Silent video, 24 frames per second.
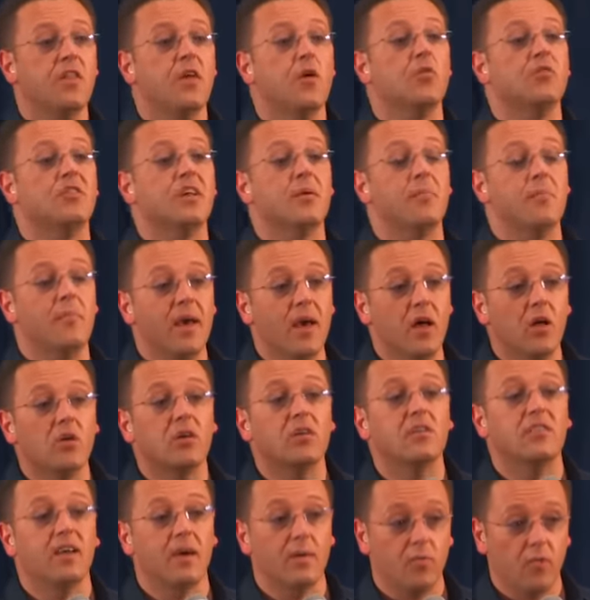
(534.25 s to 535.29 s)
There's a
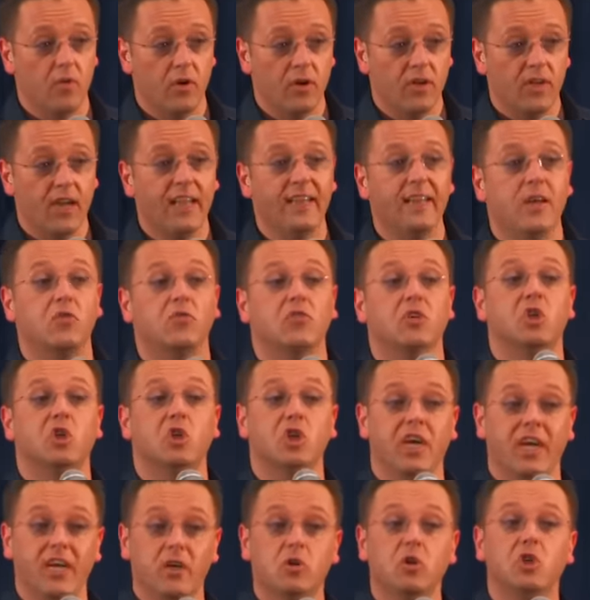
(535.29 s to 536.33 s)
male contemporary and there's a
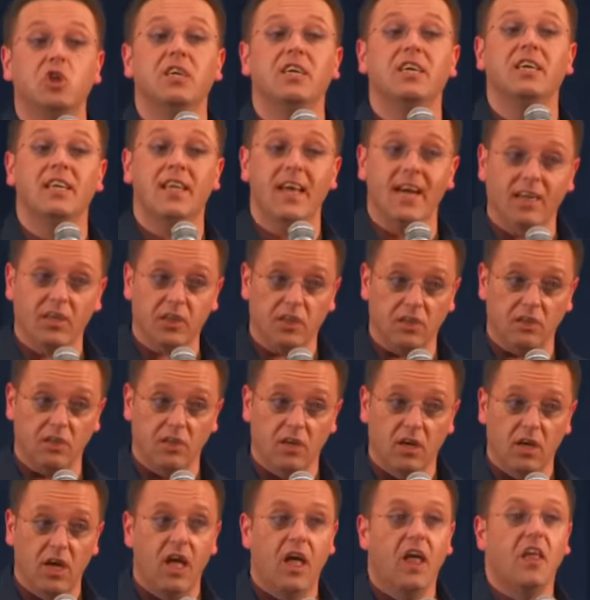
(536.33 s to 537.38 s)
J or G
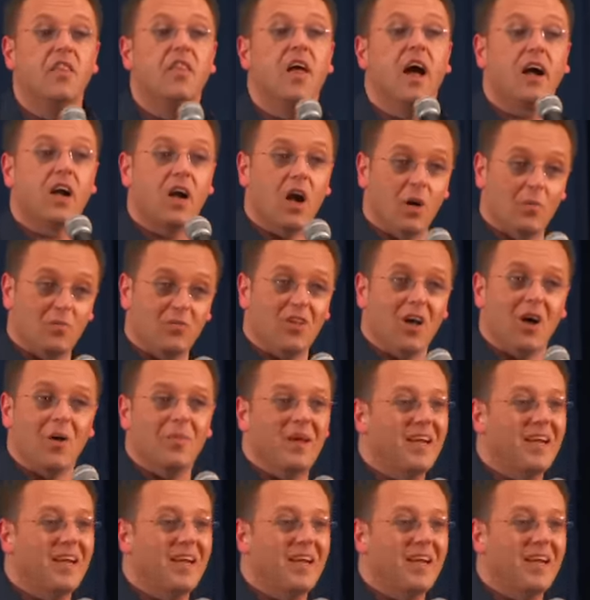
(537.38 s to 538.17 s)
connection that comes